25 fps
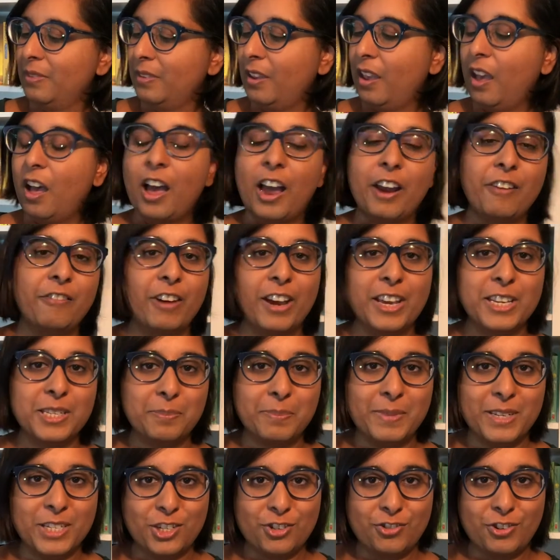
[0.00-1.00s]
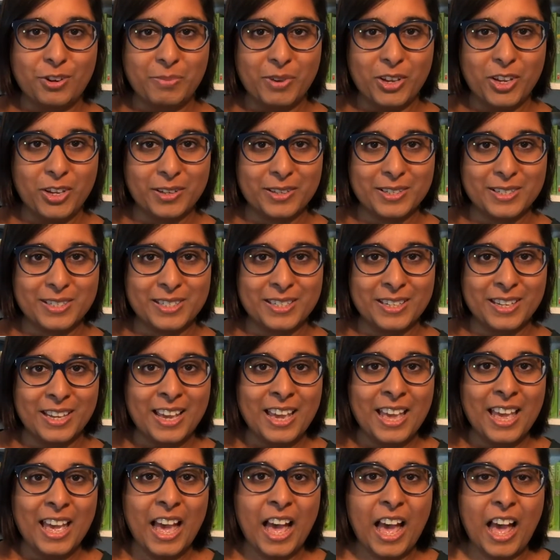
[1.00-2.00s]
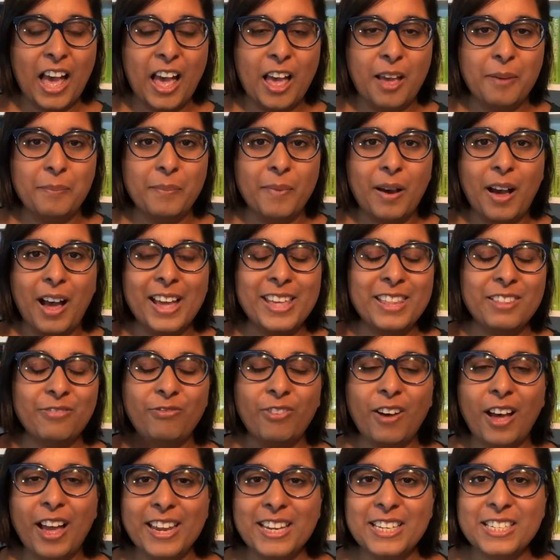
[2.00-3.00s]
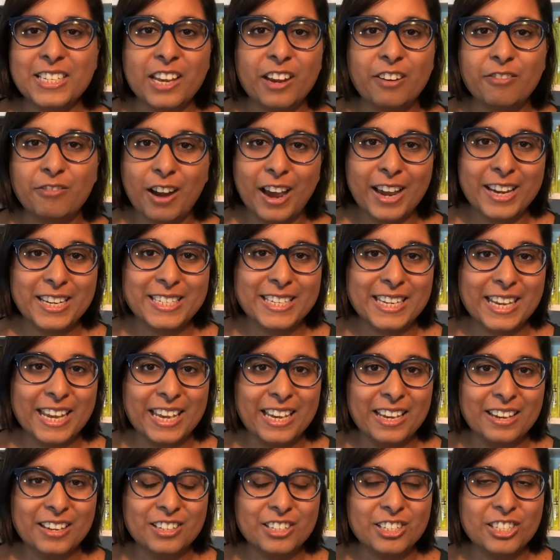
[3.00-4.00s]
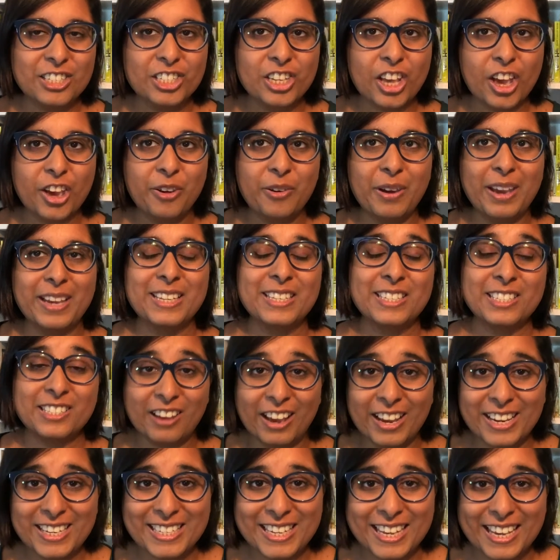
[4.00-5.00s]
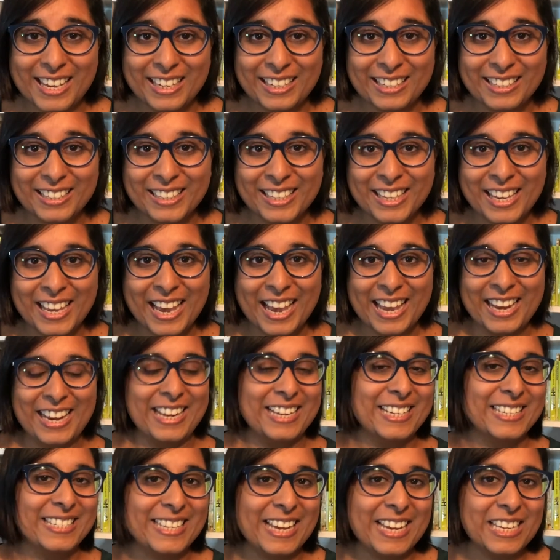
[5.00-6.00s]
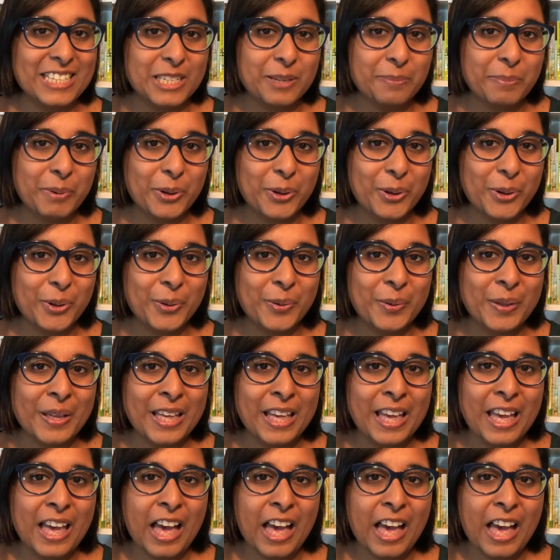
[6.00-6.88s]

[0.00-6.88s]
high-rise mystery books. I find her writing so exciting and accessible,